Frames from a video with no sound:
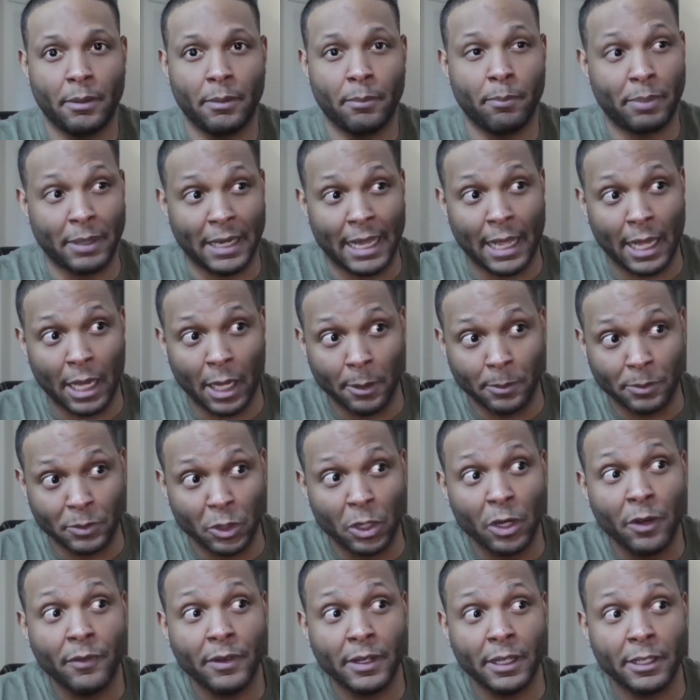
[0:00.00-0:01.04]
But I
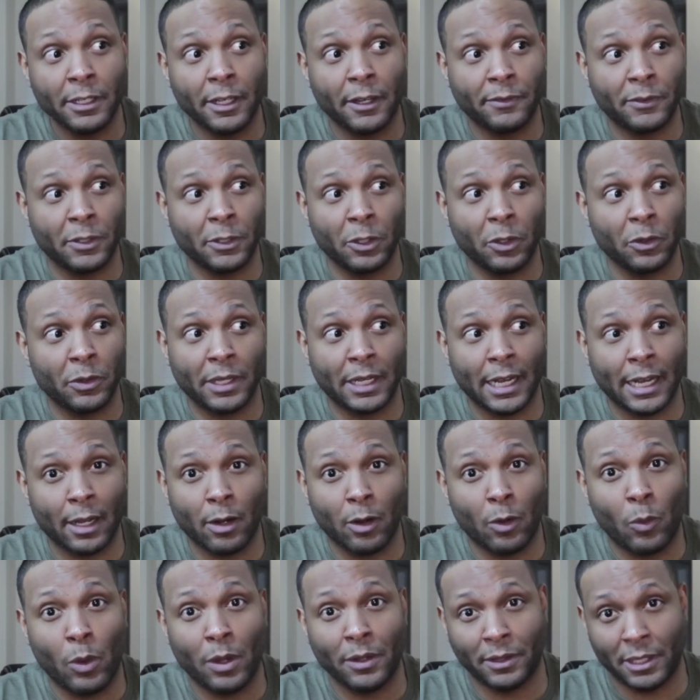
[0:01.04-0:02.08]
observe it enough to know that I
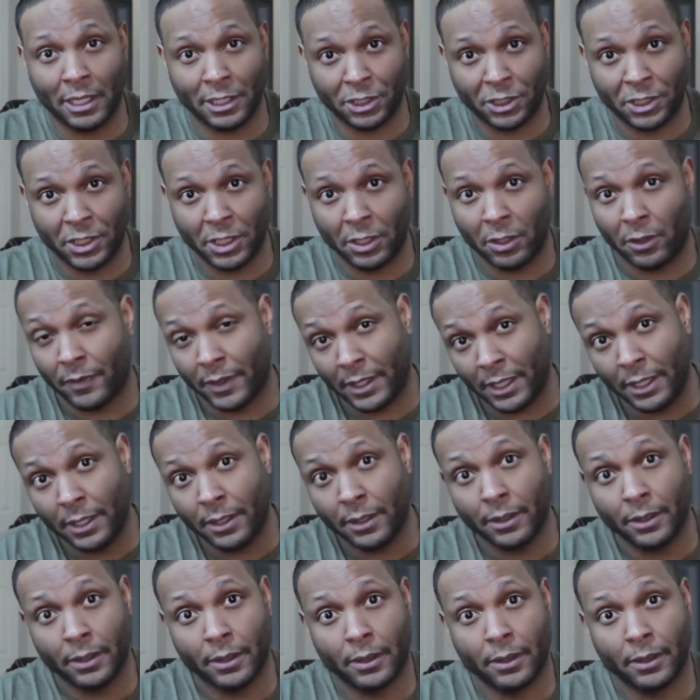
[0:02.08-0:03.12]
don't want that shit over here.